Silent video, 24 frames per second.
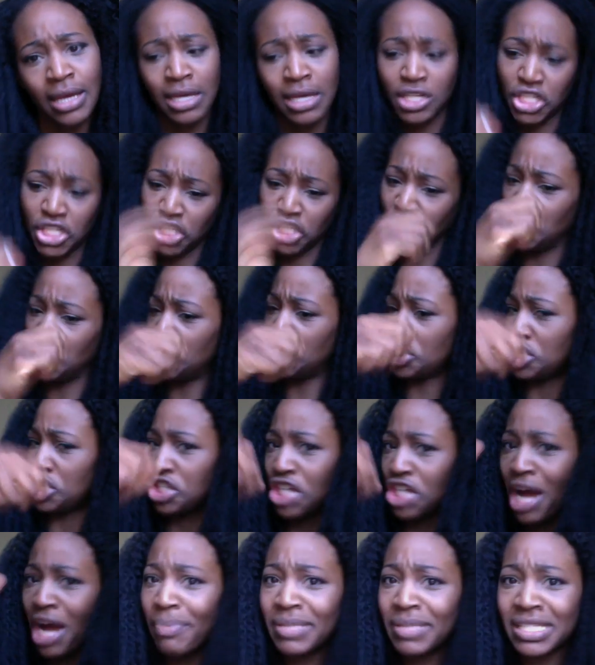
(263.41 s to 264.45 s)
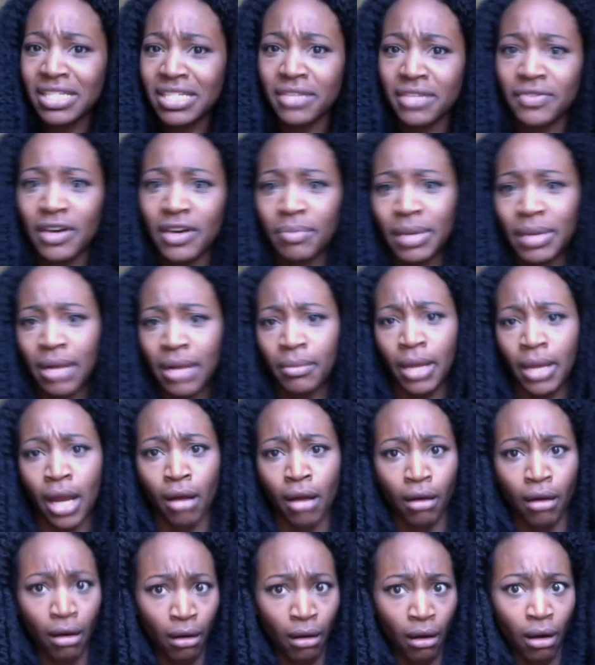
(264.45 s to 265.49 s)
She's just chopping stuff up, and I'm like,
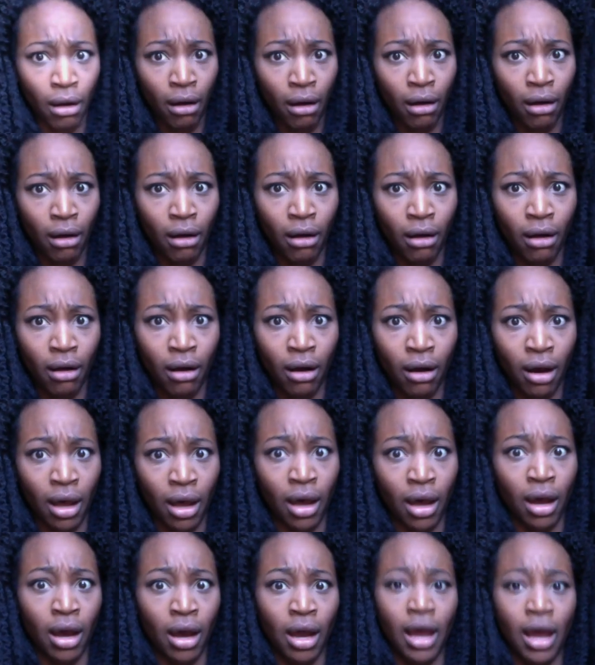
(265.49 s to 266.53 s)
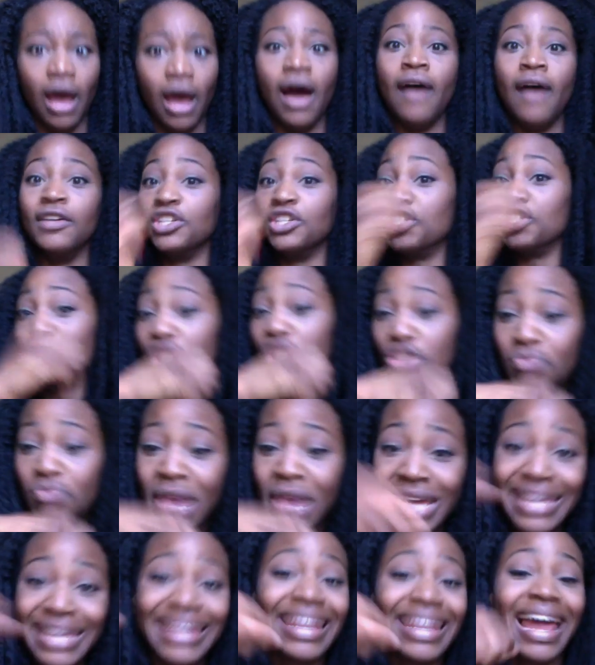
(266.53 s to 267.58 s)
oh, and she's
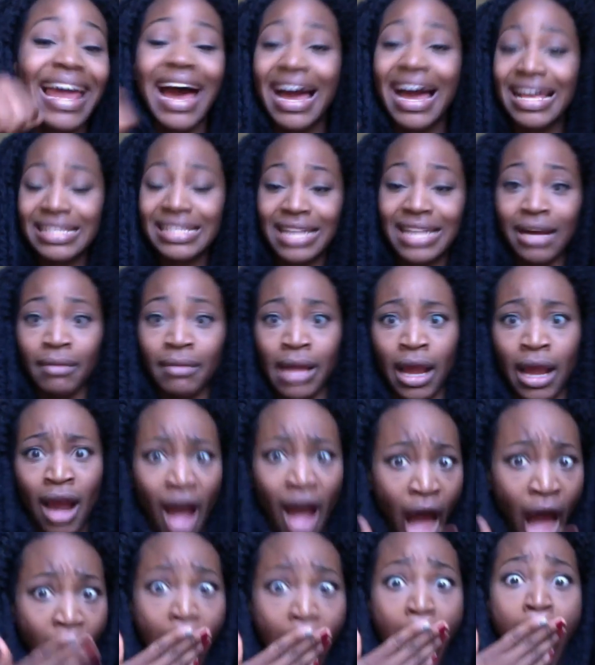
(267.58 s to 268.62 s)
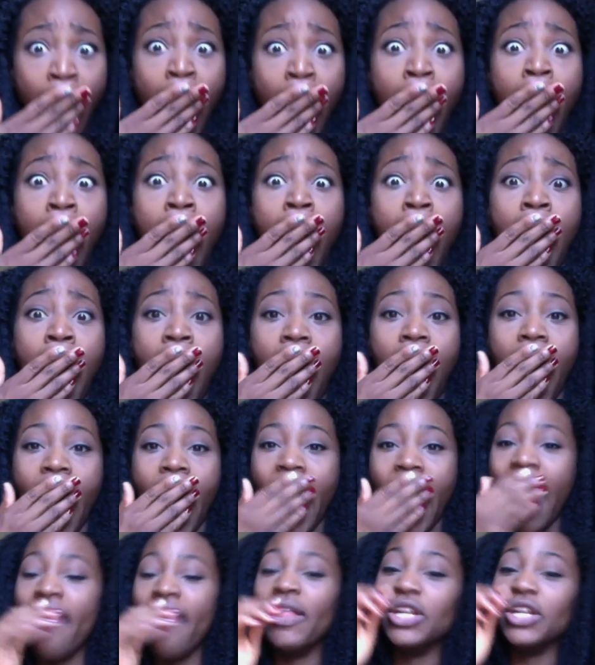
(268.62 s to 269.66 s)
making lines, and I'm like, oh,
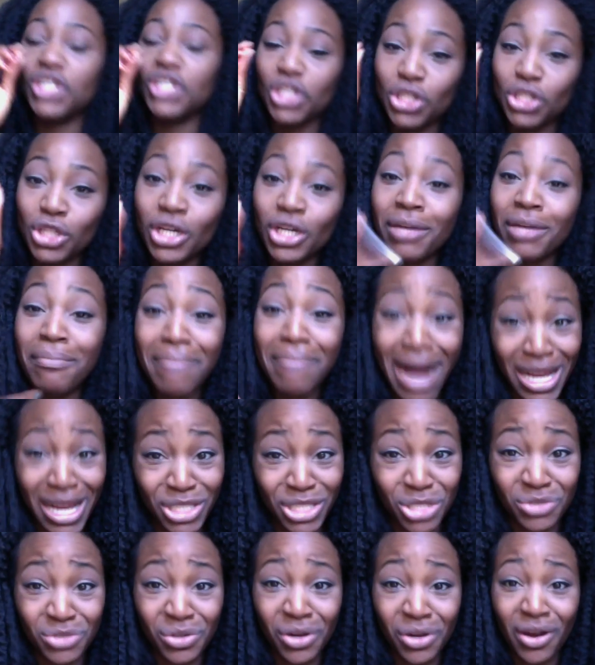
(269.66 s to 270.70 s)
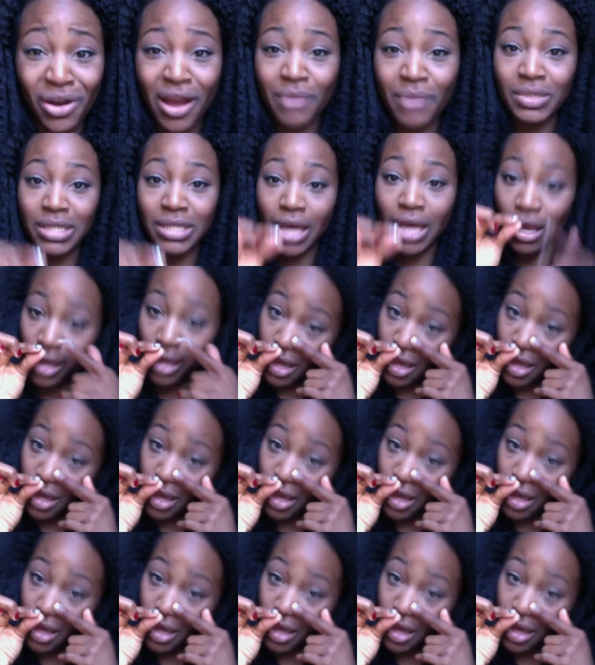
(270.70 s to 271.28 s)
and then she took my straw and was like,